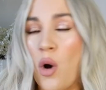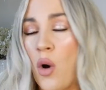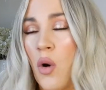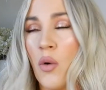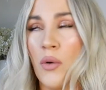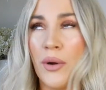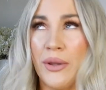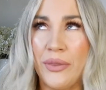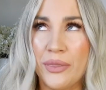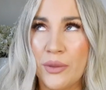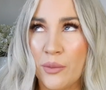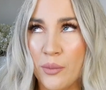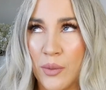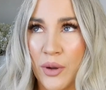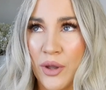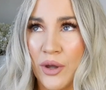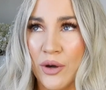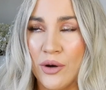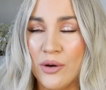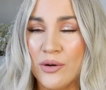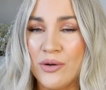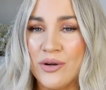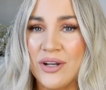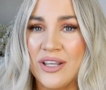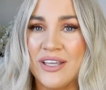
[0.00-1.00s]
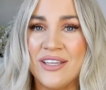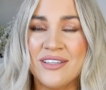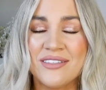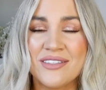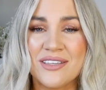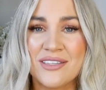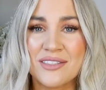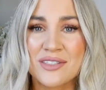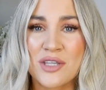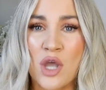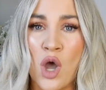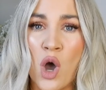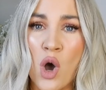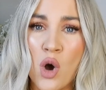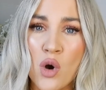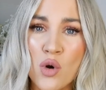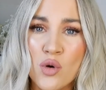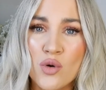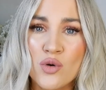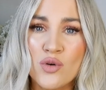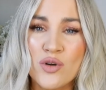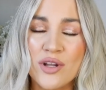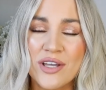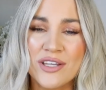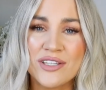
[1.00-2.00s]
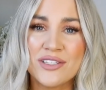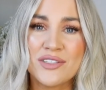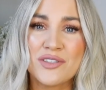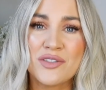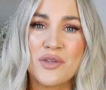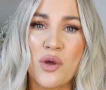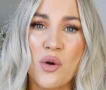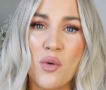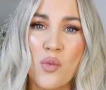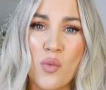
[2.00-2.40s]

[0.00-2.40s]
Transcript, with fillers: or in the world is as cold as